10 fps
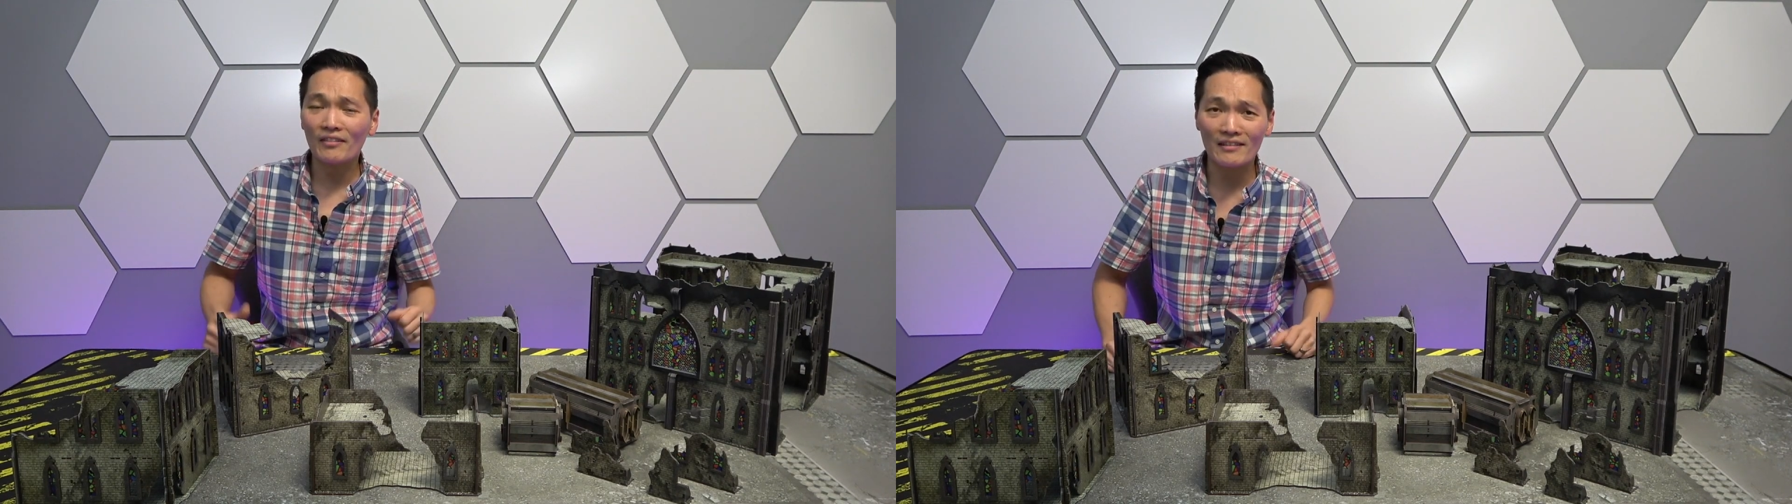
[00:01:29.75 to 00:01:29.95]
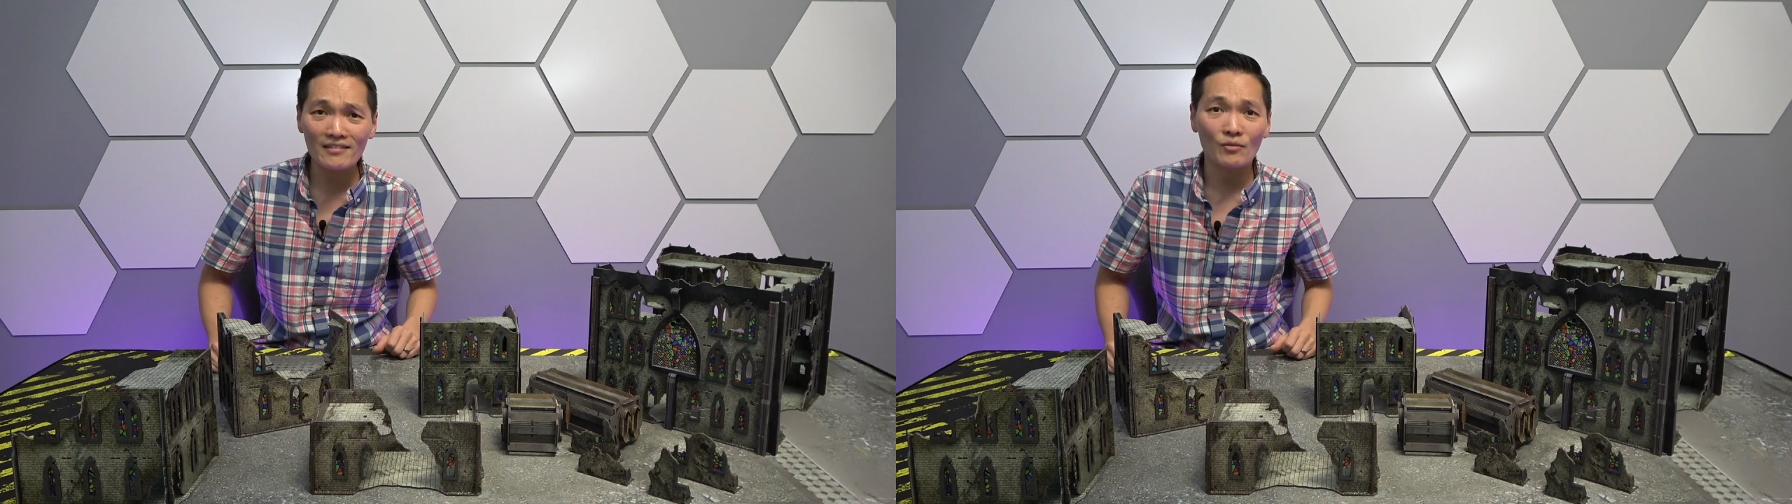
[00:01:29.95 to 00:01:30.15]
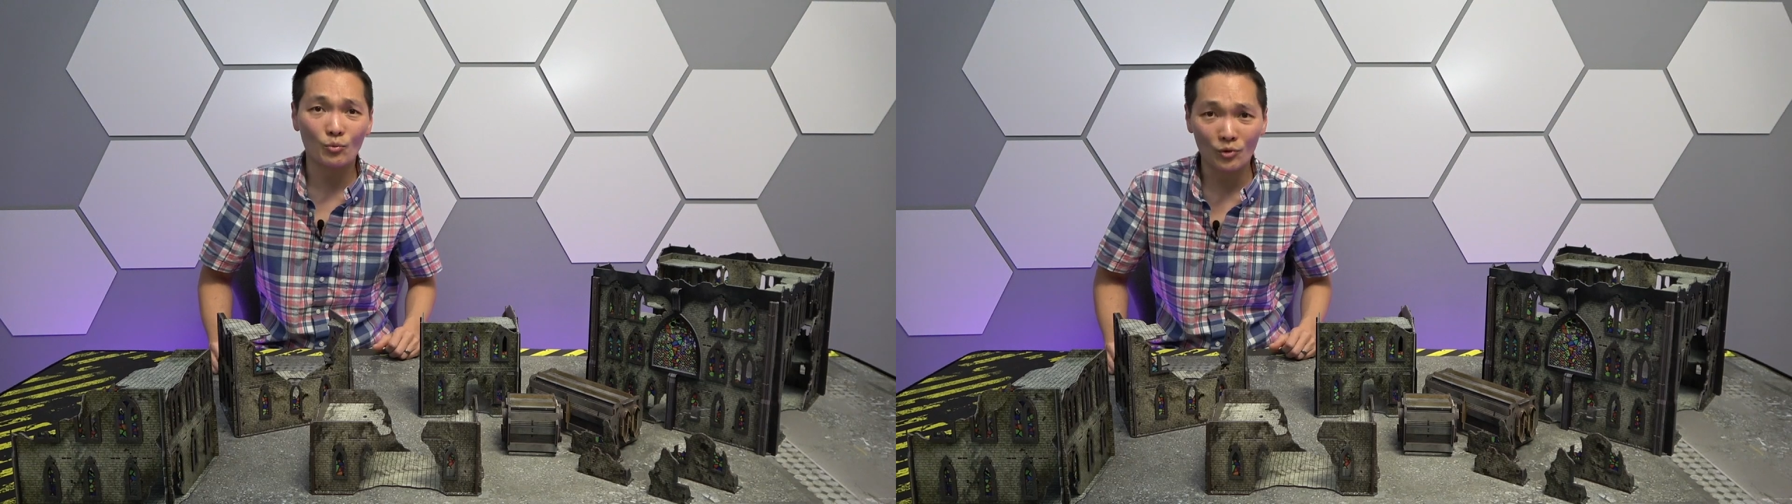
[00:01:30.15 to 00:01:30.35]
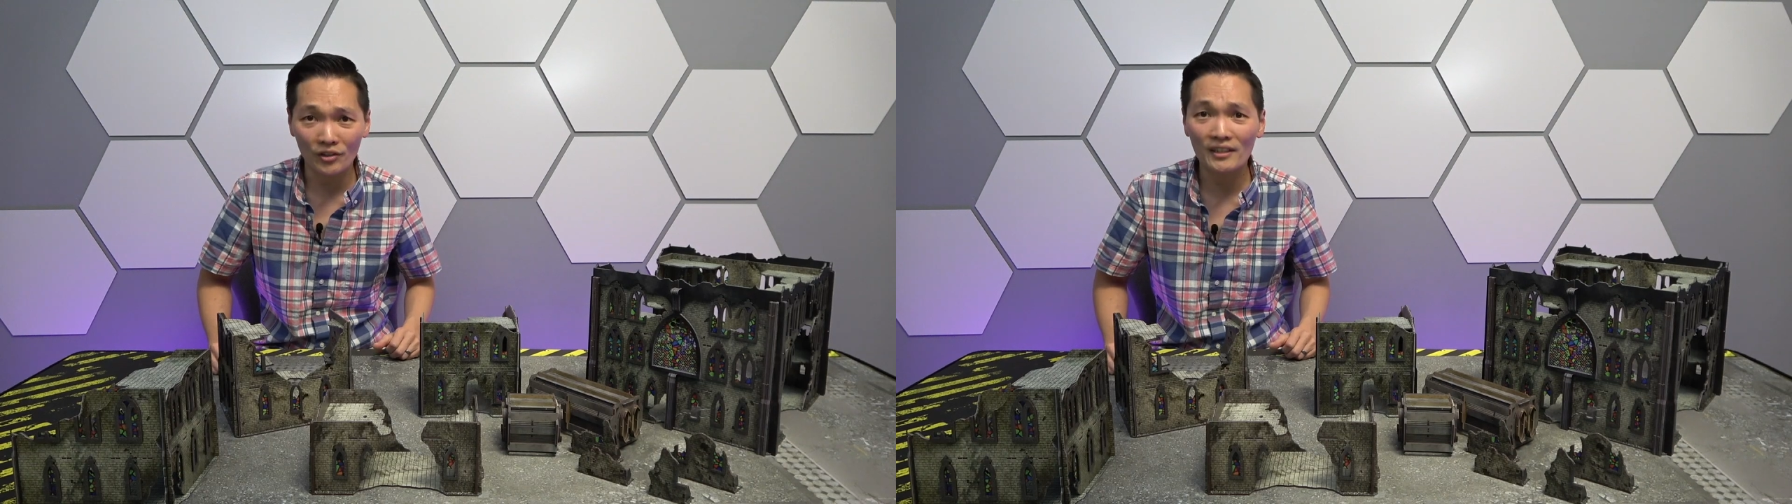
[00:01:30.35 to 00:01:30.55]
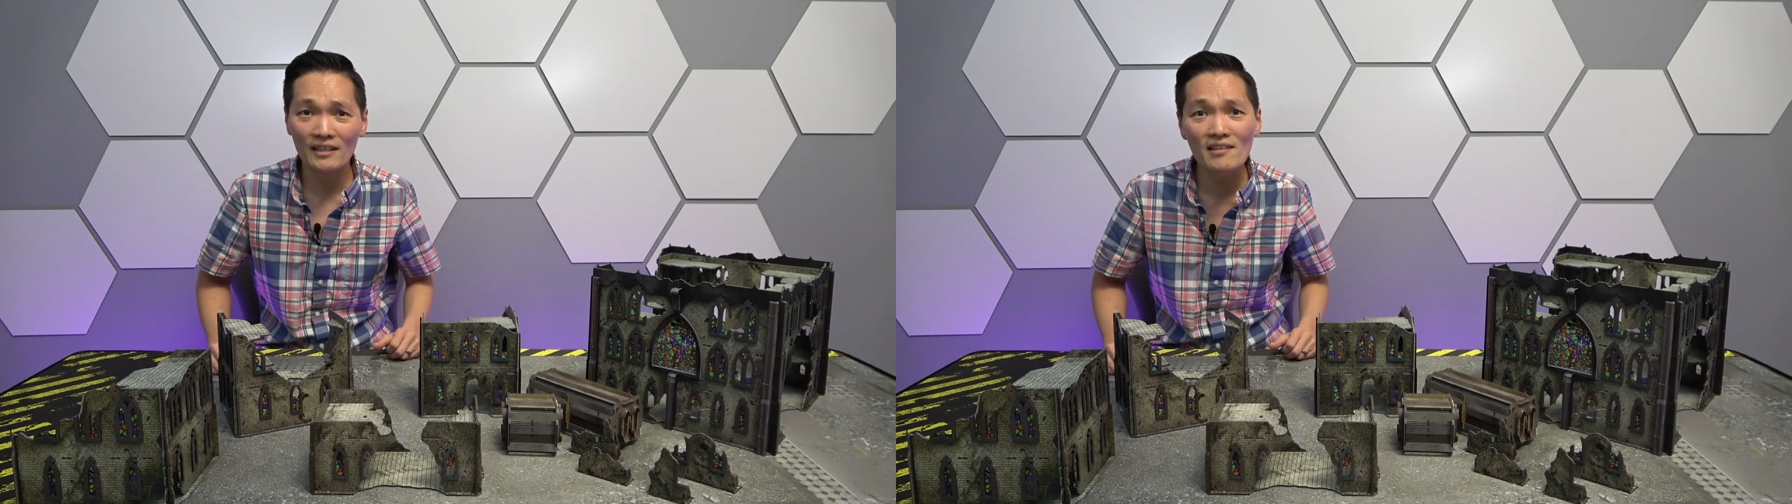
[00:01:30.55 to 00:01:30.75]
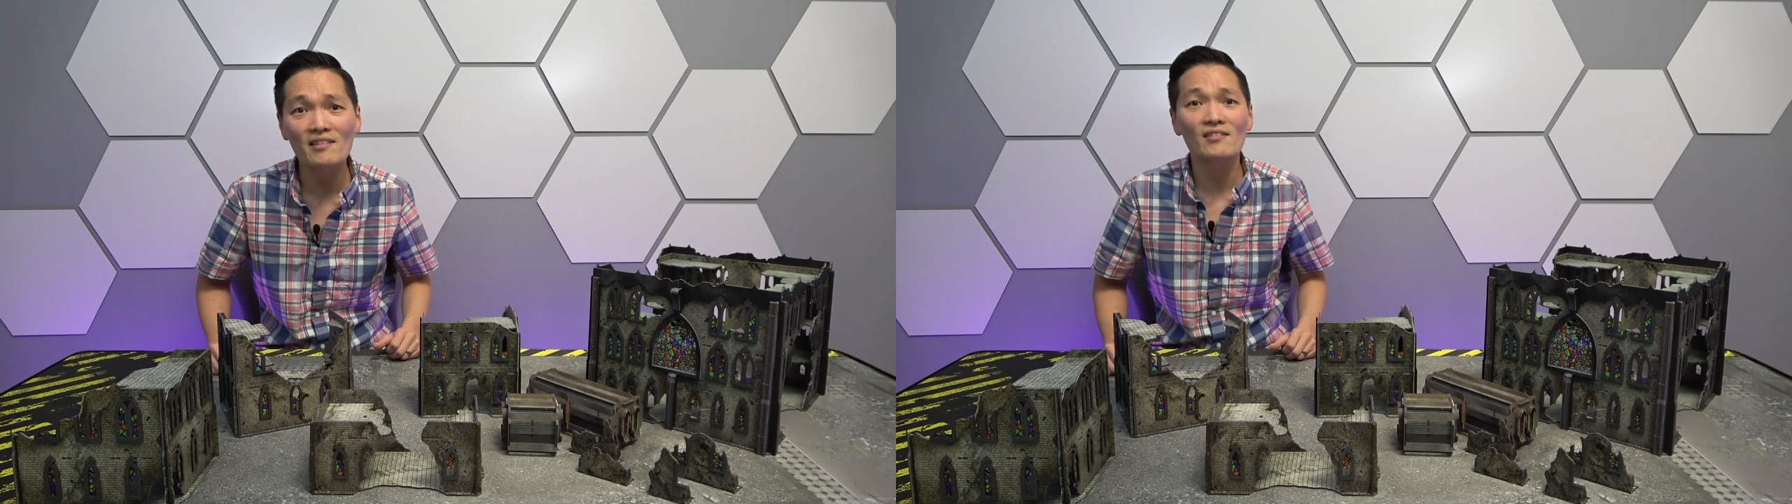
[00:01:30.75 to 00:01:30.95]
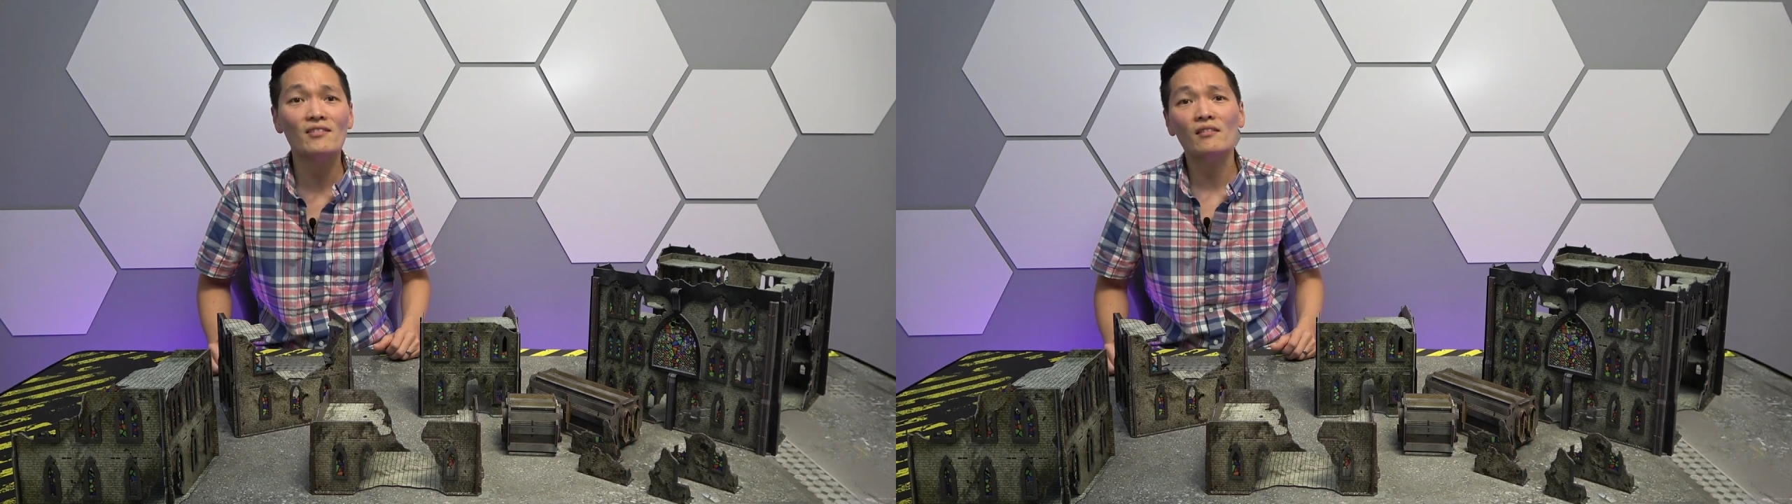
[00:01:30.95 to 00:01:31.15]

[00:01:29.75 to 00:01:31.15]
this really is.